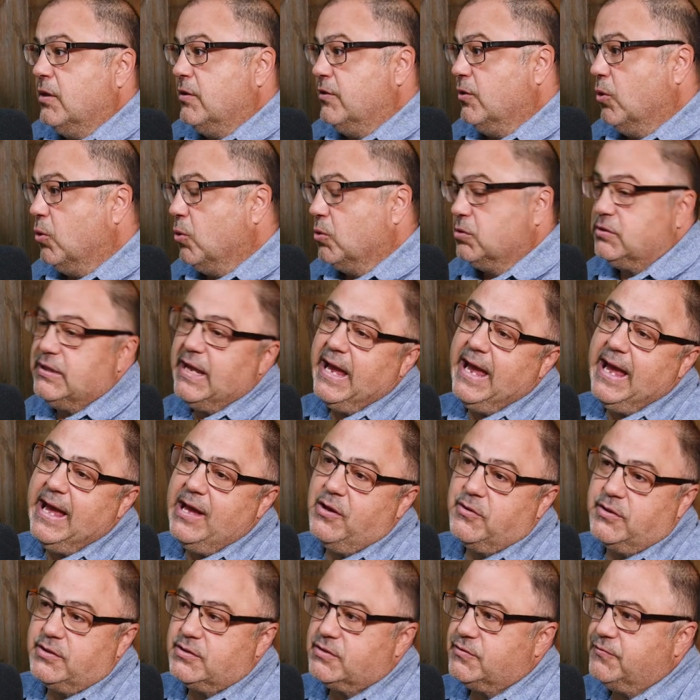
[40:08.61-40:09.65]
the whole
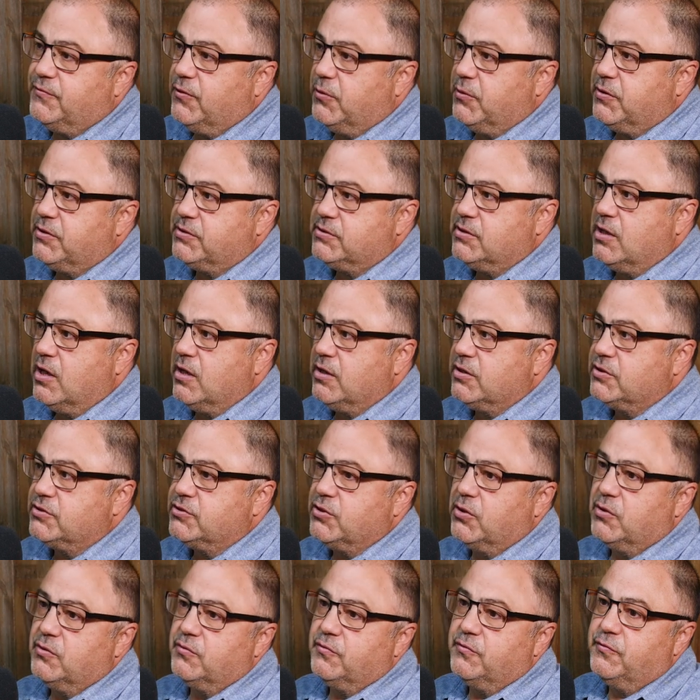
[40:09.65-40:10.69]
town is focused on a
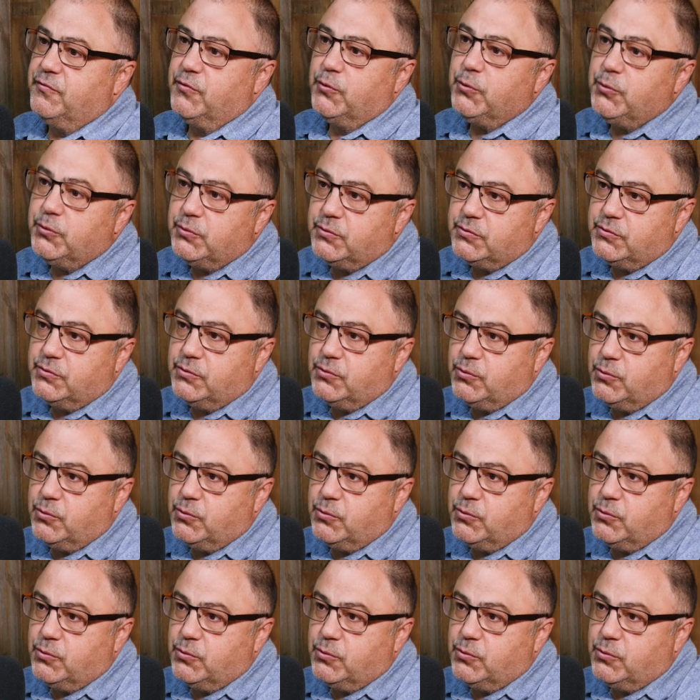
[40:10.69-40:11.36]
certain food